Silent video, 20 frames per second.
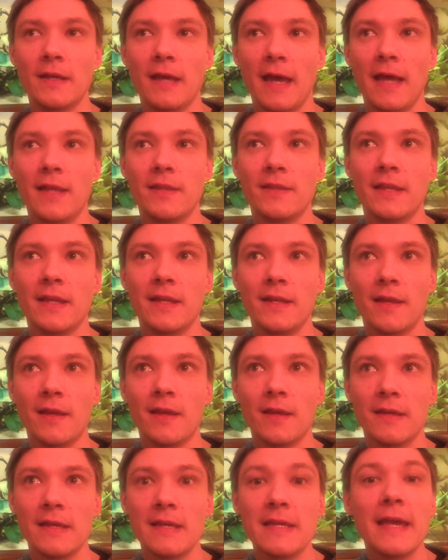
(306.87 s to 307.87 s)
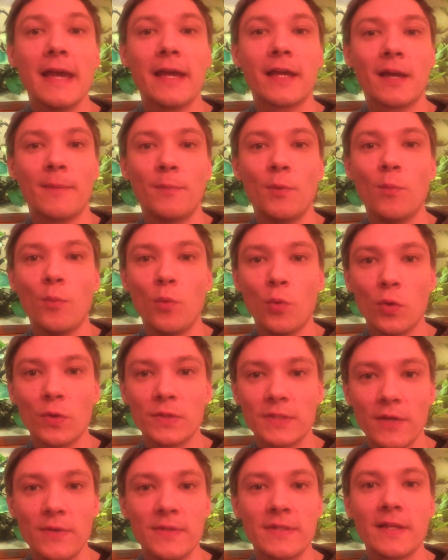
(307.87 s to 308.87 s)
And then he ate a couple more.
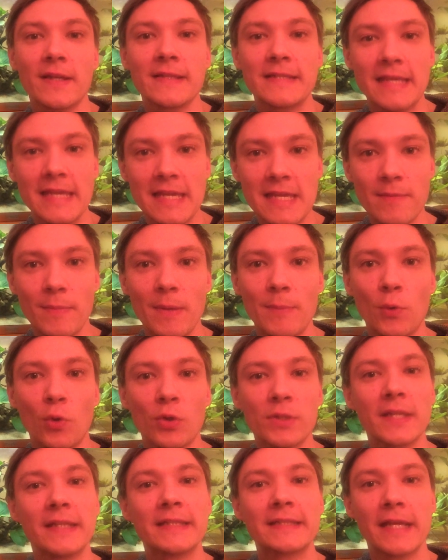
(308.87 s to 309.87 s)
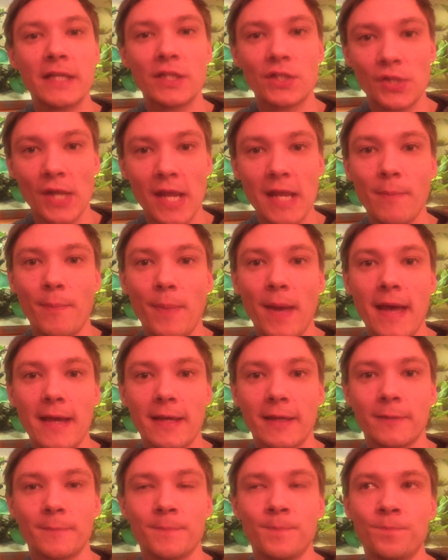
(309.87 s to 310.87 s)
So he started to eat a bit more, started to get his shape
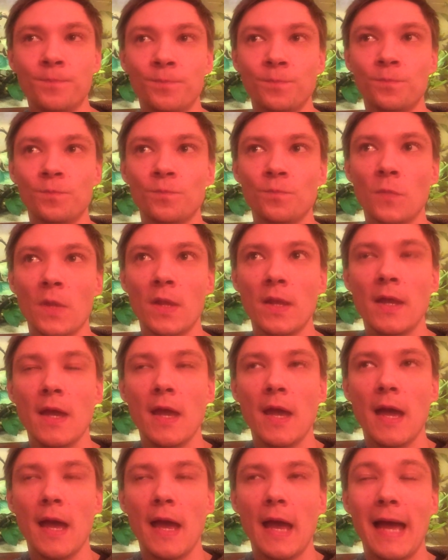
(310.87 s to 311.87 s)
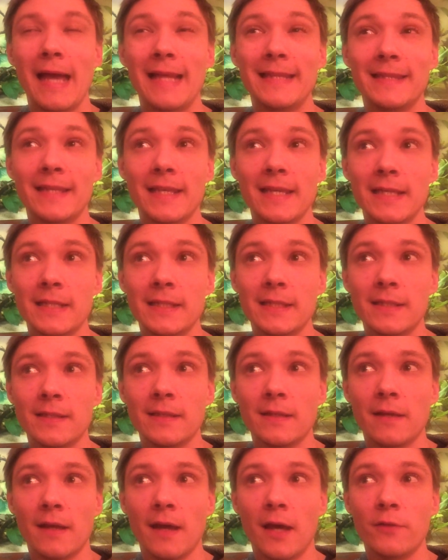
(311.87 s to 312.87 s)
back. And
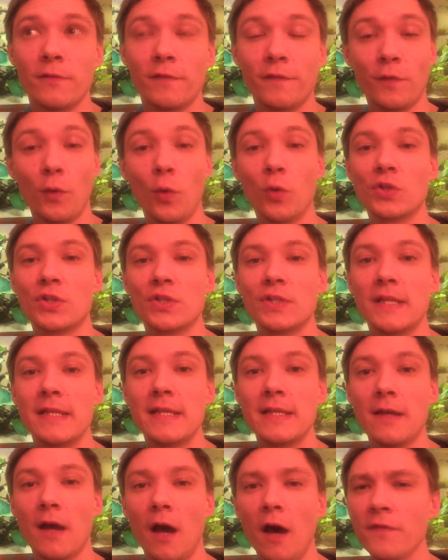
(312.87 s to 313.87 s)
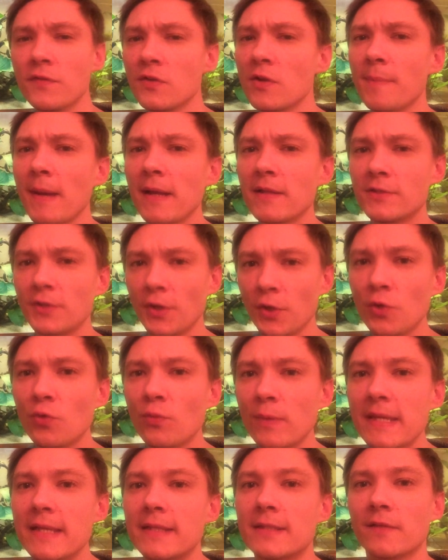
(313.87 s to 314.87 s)
then, unfortunately, after about 2
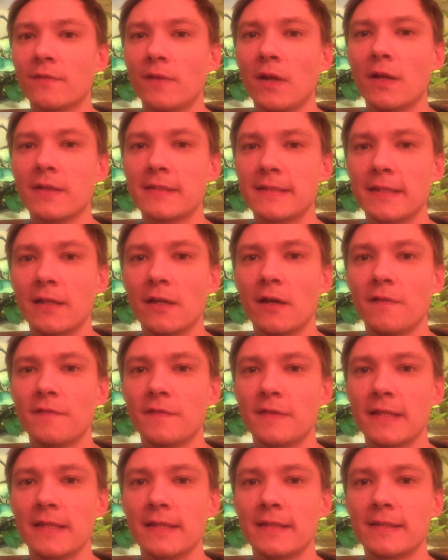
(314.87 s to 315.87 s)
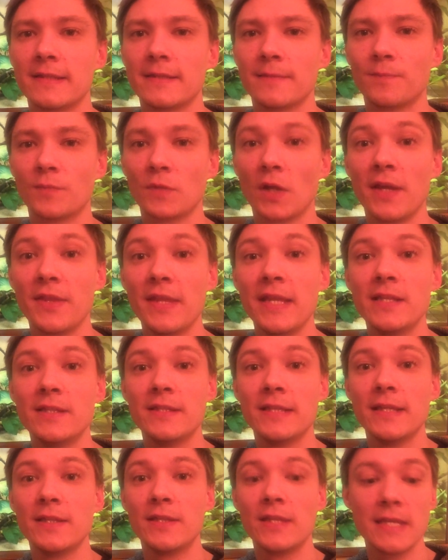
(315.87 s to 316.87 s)
weeks of lasting after this, I then
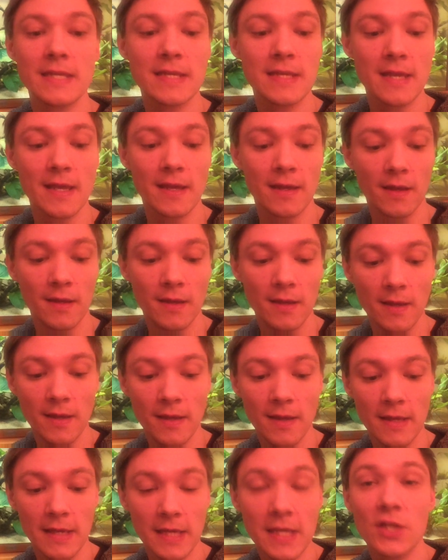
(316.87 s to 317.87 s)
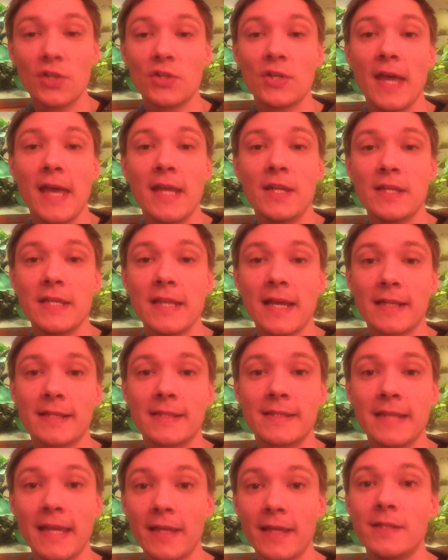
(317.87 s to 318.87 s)
did the Isha NDX
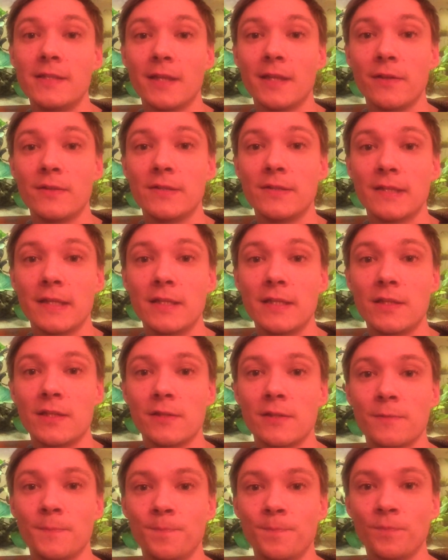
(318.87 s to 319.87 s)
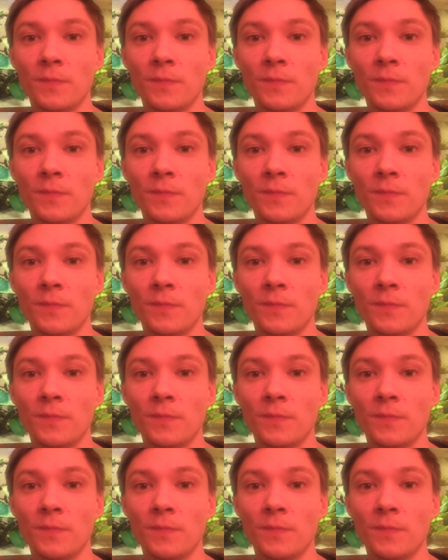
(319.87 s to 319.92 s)
second dosage.